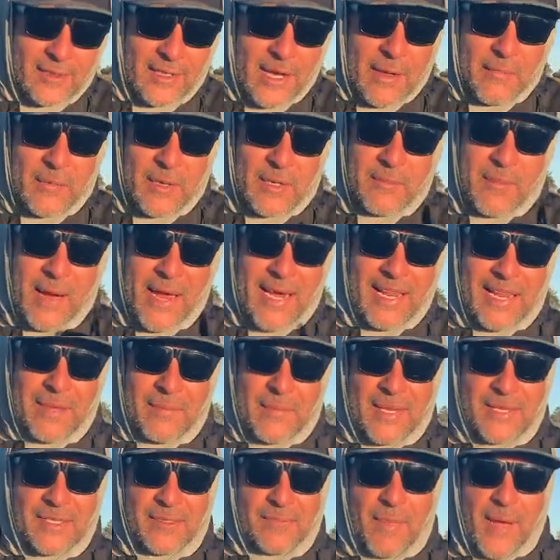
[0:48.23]
Company. My
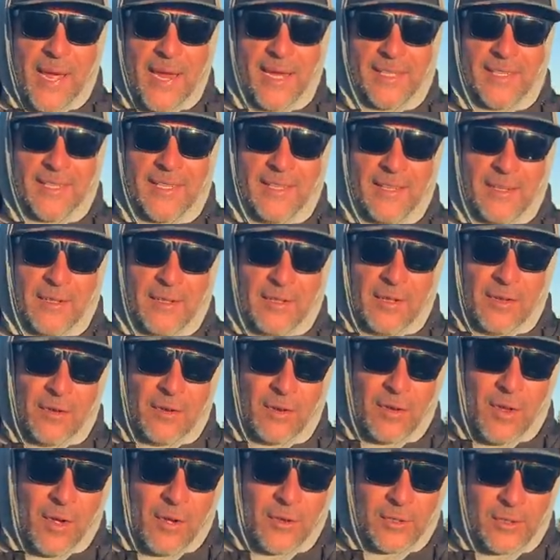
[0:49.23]
name is Mike,
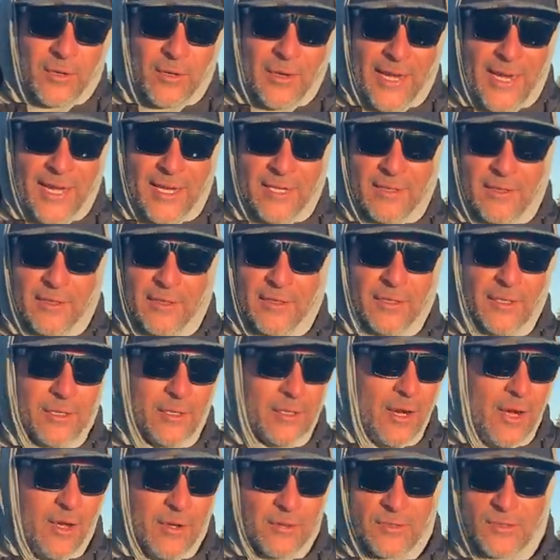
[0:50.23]
local angler,
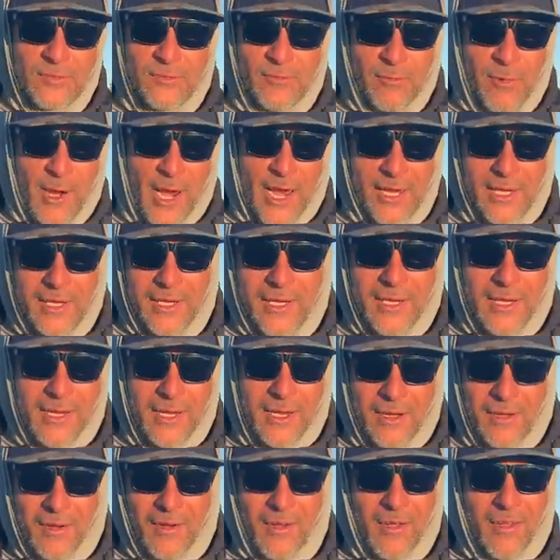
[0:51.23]
your host right
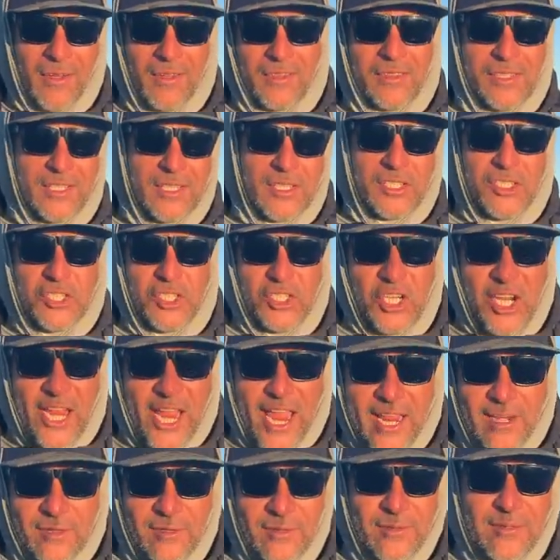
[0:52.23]
here on this
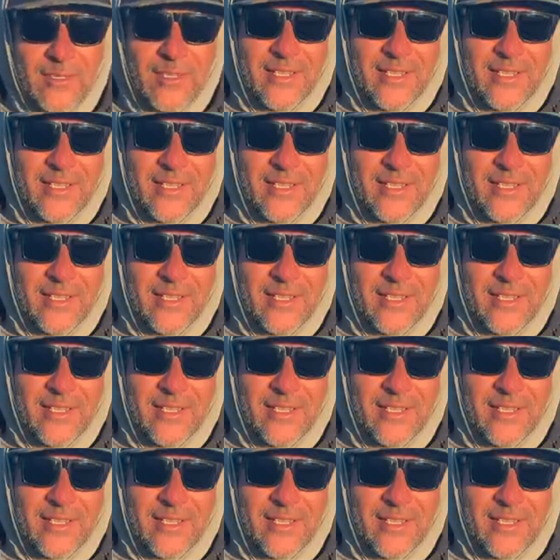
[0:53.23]
channel.